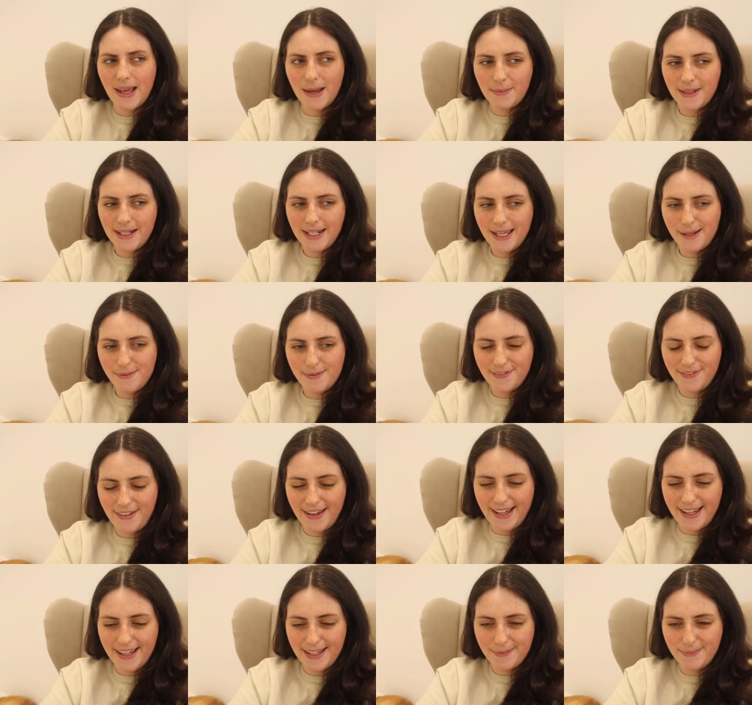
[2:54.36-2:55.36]
yeah, I'm gonna keep it
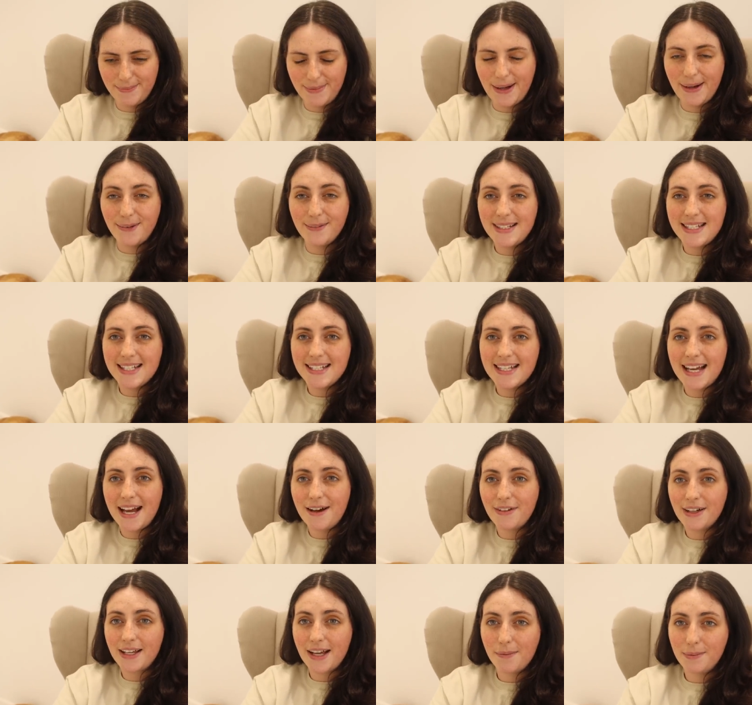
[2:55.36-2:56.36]
vague, but we did
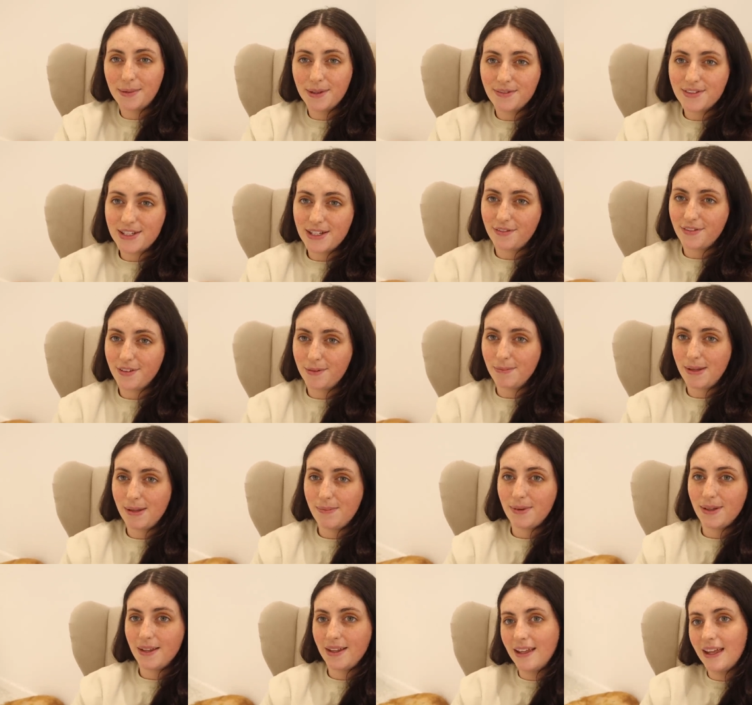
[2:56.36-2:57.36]
have a couple of different
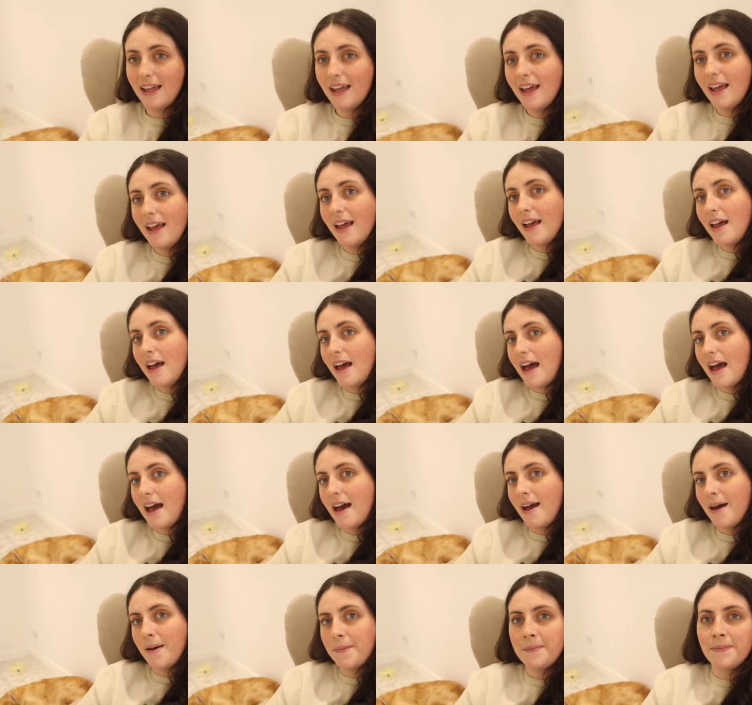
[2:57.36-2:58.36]
people
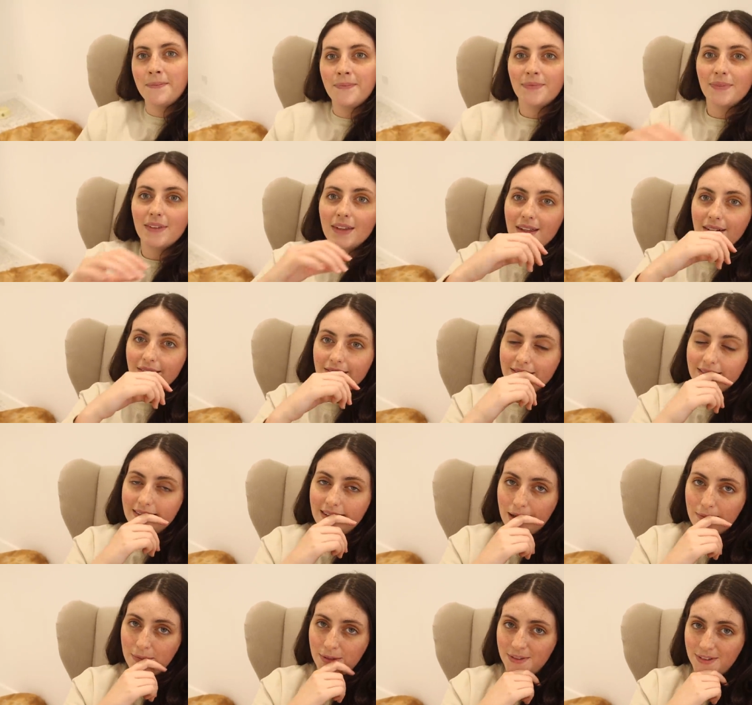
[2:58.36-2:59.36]
um,
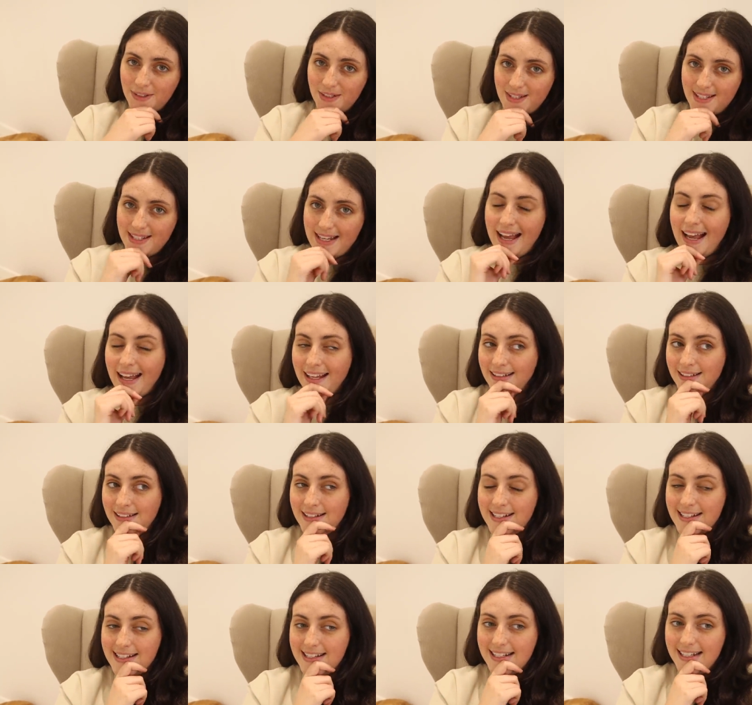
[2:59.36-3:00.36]
come on our
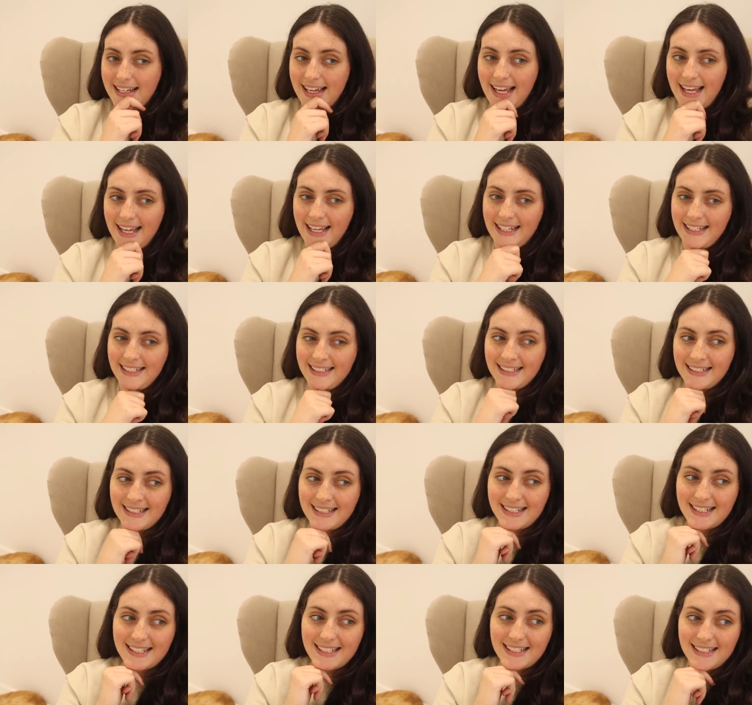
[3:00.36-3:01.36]
stand
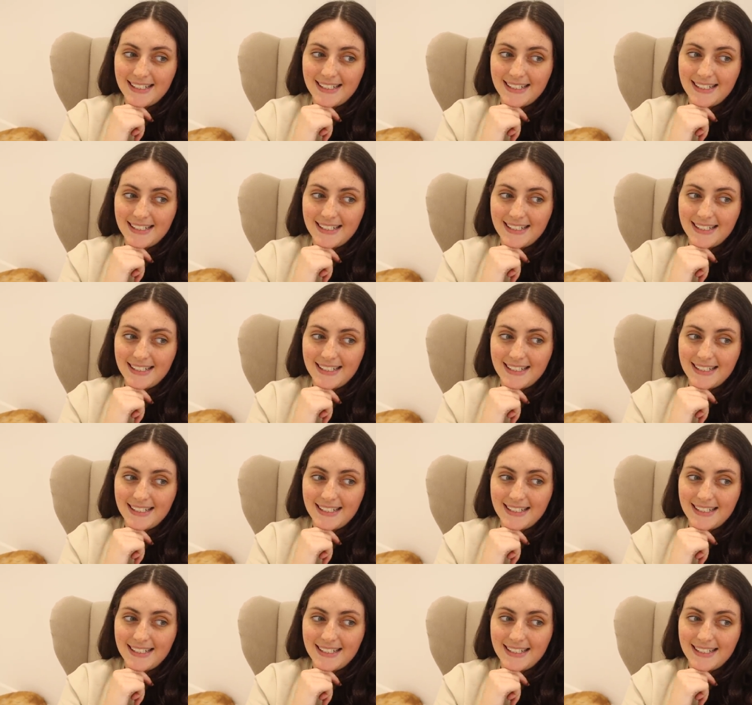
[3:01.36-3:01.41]
and